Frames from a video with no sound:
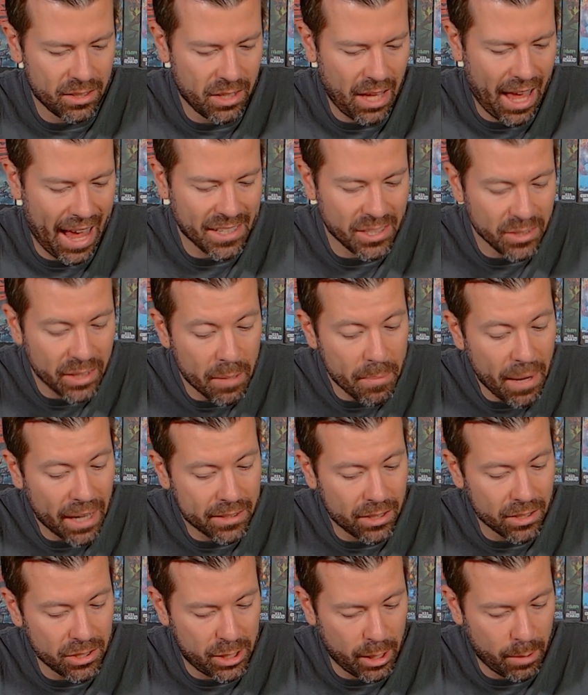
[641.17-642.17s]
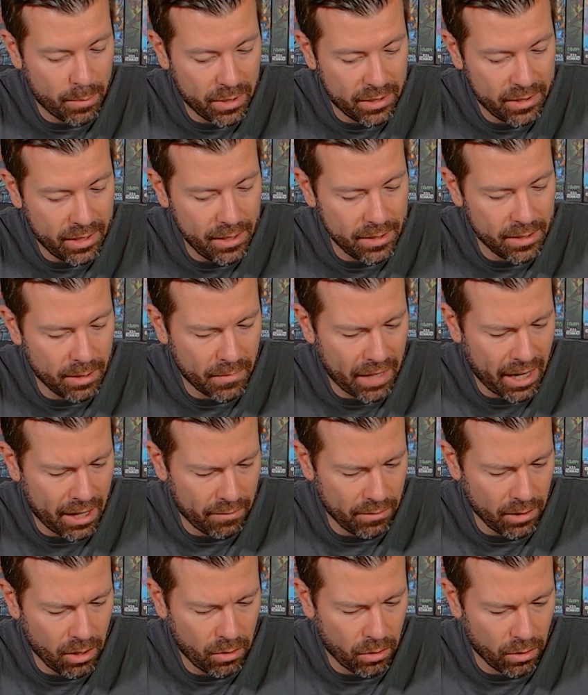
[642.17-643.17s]
As you get back to your ship, you see some kind
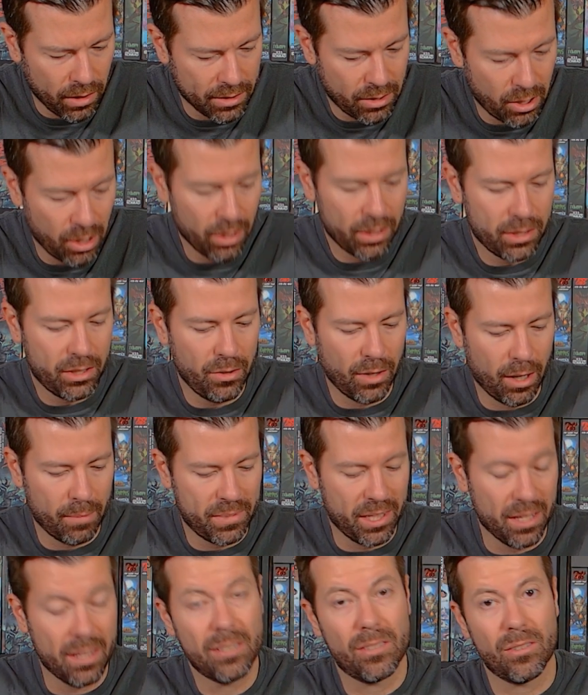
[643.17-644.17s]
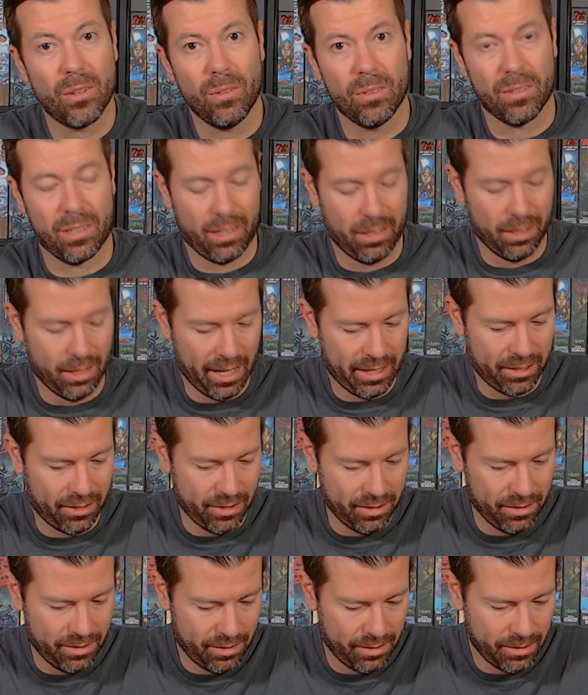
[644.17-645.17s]
of local has hooked you up to the solar
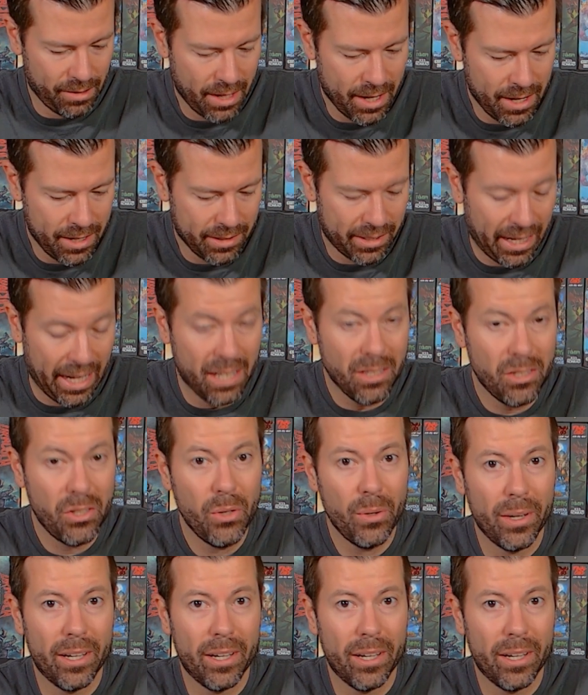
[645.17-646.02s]
collectors. Gain 2